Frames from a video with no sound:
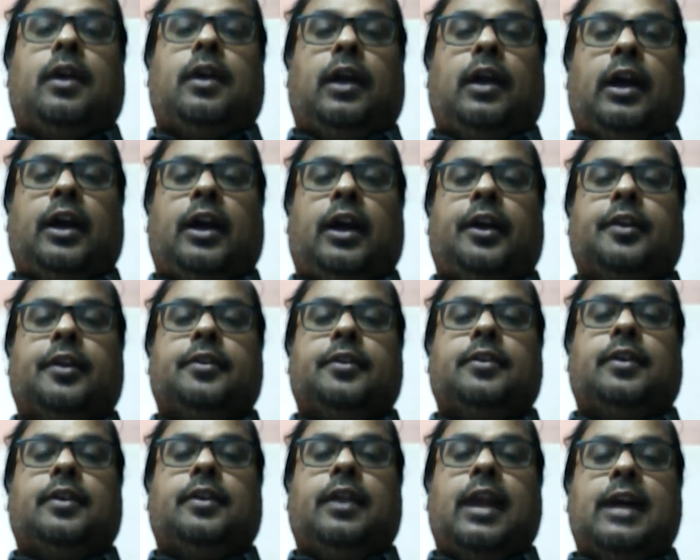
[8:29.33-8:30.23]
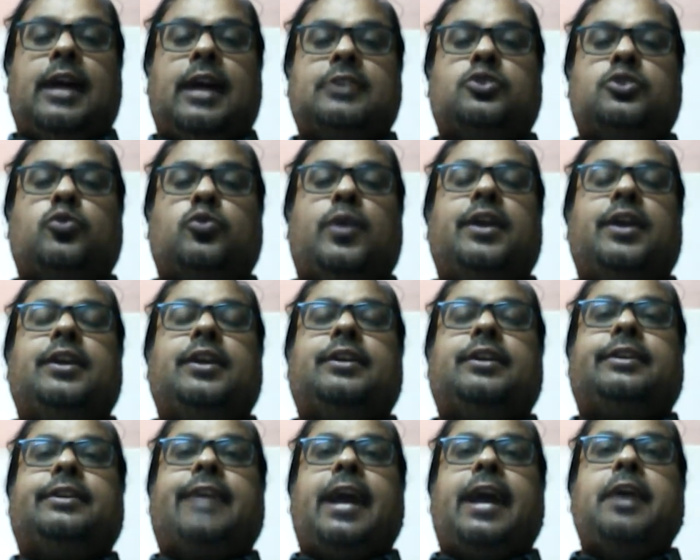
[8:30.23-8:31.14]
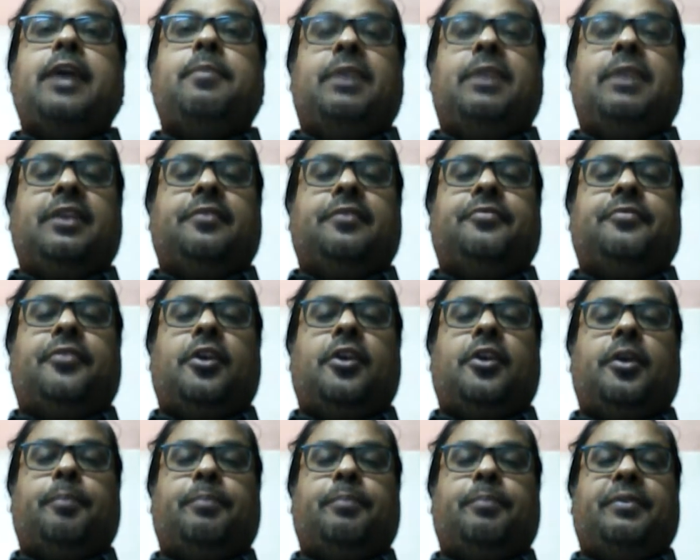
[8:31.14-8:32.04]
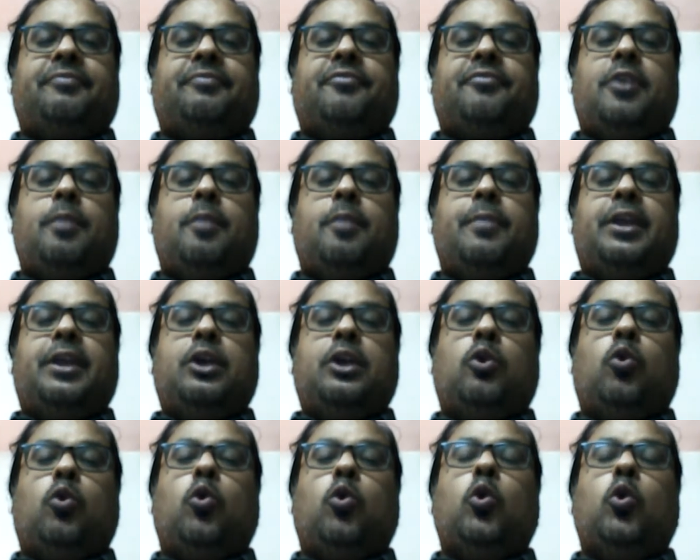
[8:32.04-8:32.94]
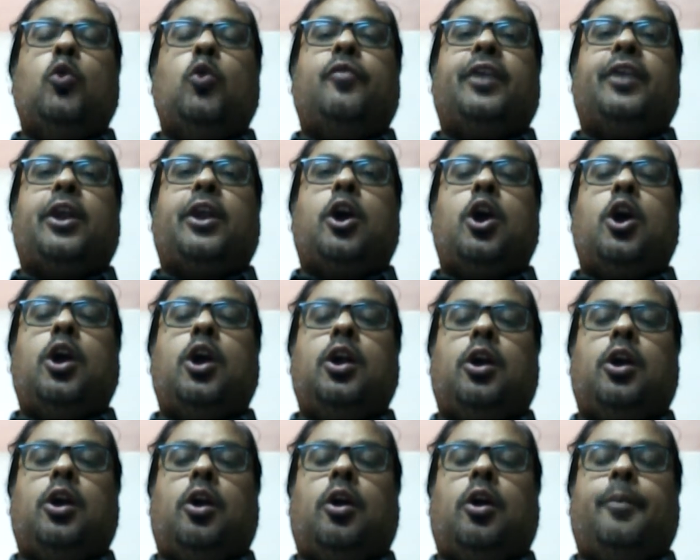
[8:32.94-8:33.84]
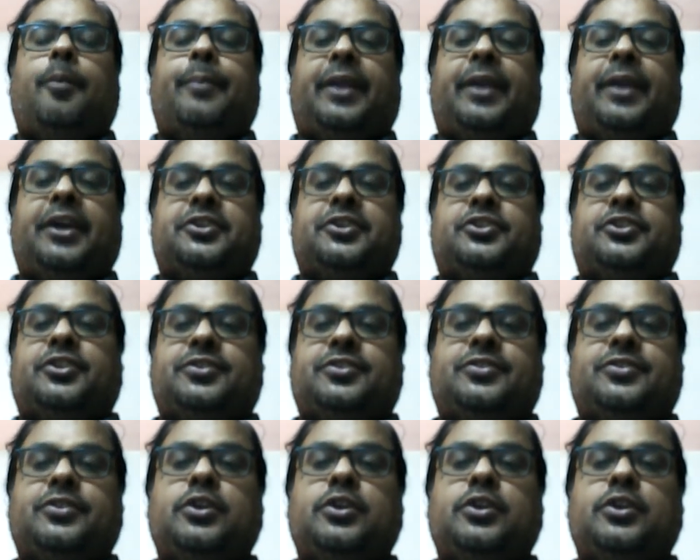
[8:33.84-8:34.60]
And last one, timing for performing overall operations.